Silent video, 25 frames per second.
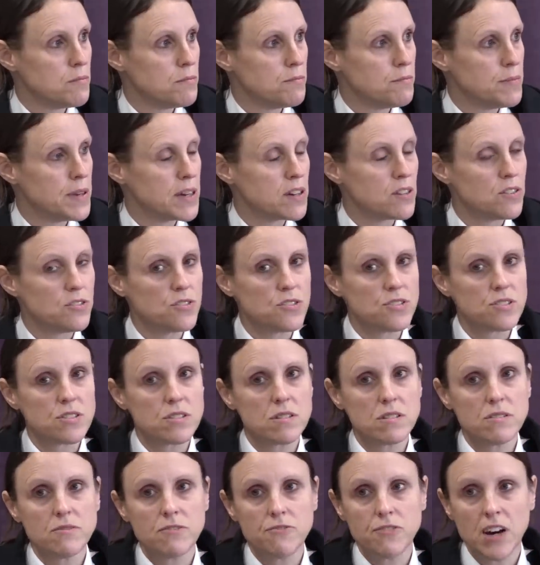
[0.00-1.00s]

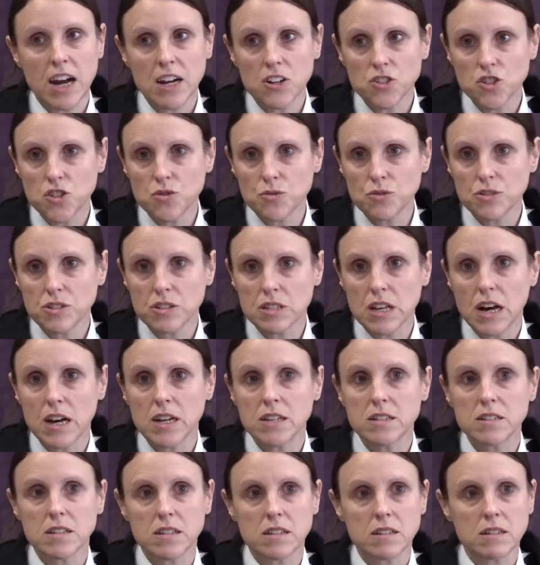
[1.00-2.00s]
because factual
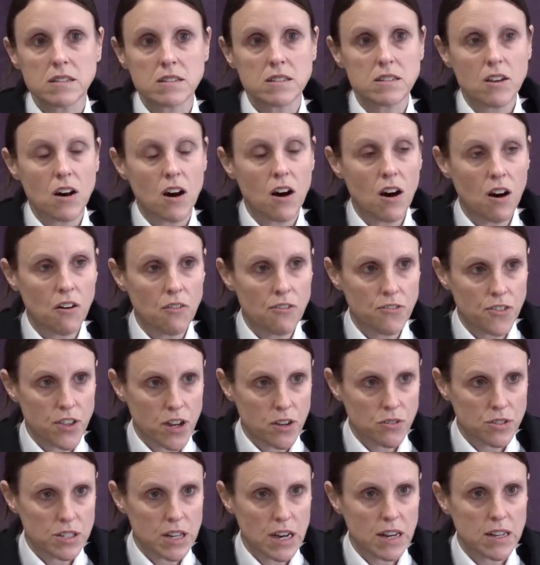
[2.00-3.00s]
sightings of
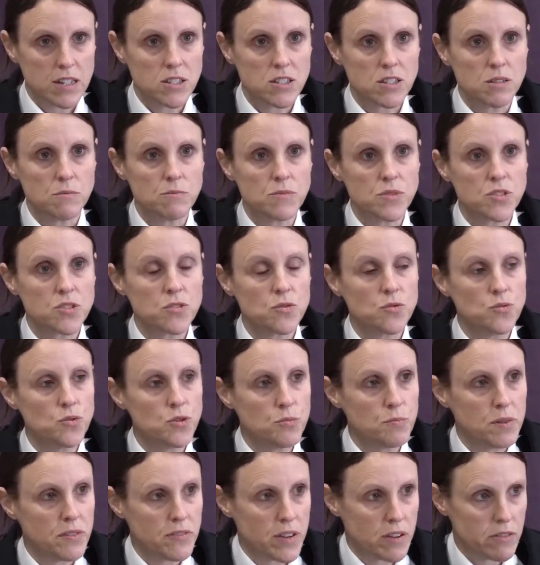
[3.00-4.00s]
those items
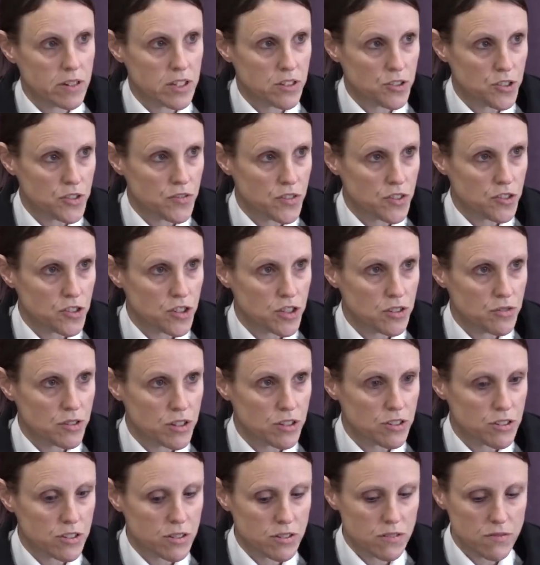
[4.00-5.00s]
would be very useful to
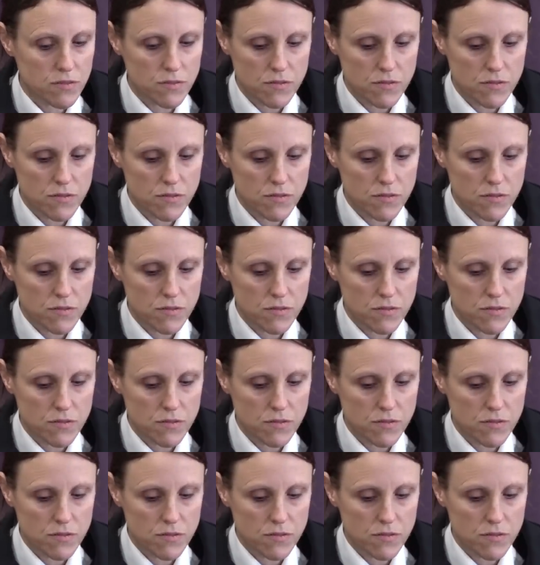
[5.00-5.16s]
us.